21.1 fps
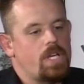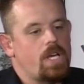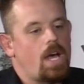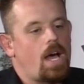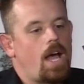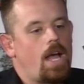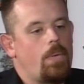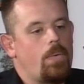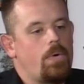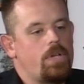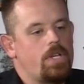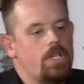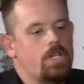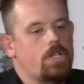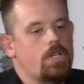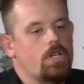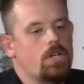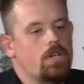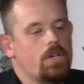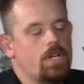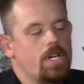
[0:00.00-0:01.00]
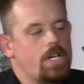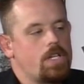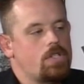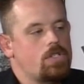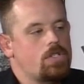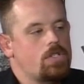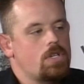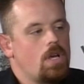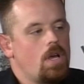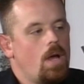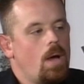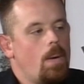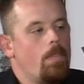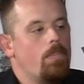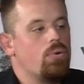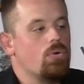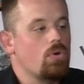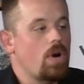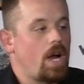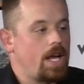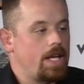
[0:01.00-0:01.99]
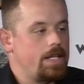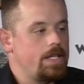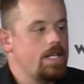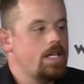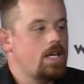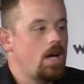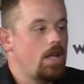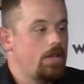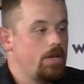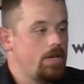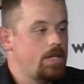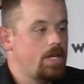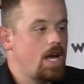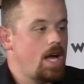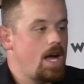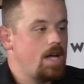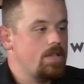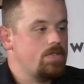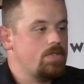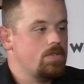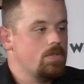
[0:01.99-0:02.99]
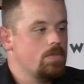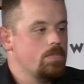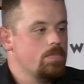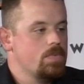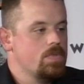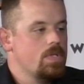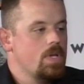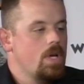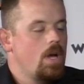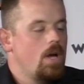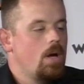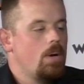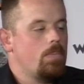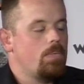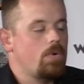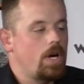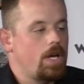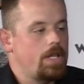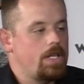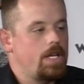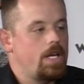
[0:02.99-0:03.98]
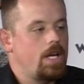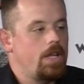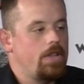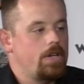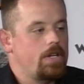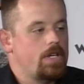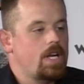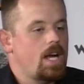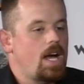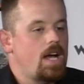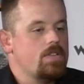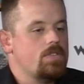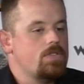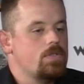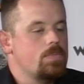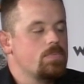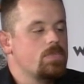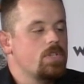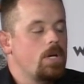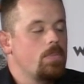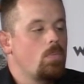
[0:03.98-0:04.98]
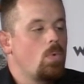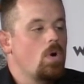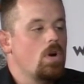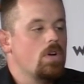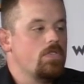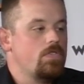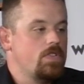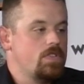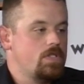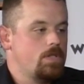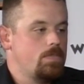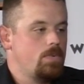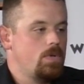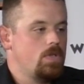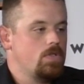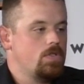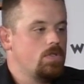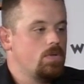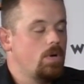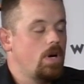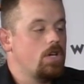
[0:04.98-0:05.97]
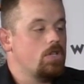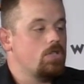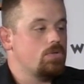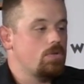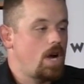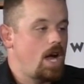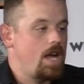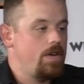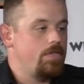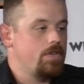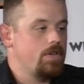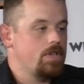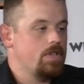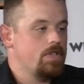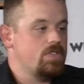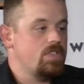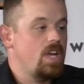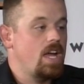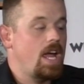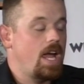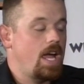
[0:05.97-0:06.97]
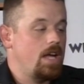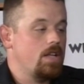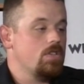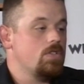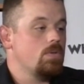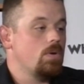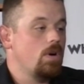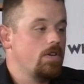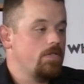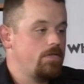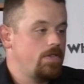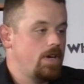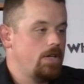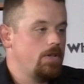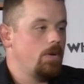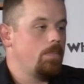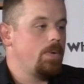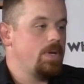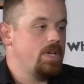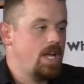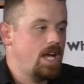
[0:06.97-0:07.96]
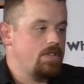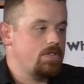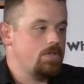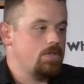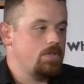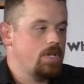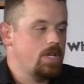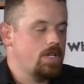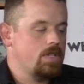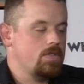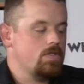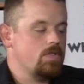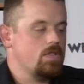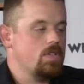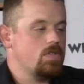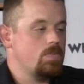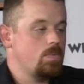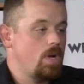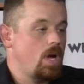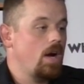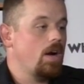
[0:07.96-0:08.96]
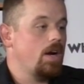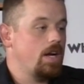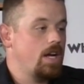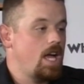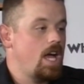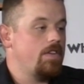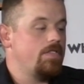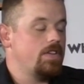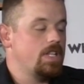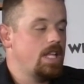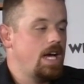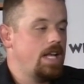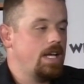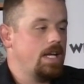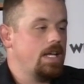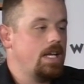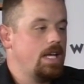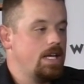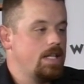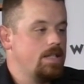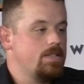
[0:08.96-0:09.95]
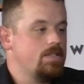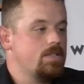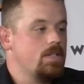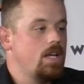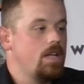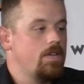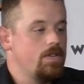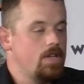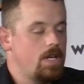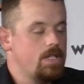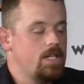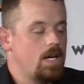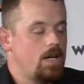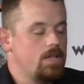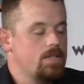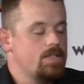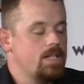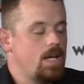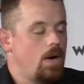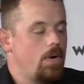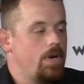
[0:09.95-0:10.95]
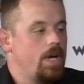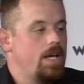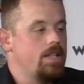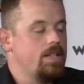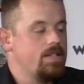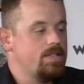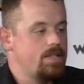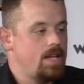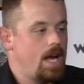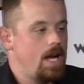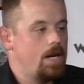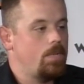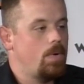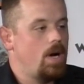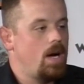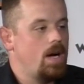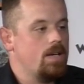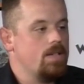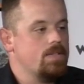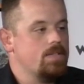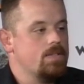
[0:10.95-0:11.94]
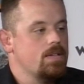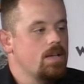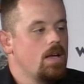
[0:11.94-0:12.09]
I would encourage brightly colored costumes. Brightly colored costumes are more visible to our drivers and to our fellow pedestrians, because we are going to have a lot of kids and adults out on the sidewalks.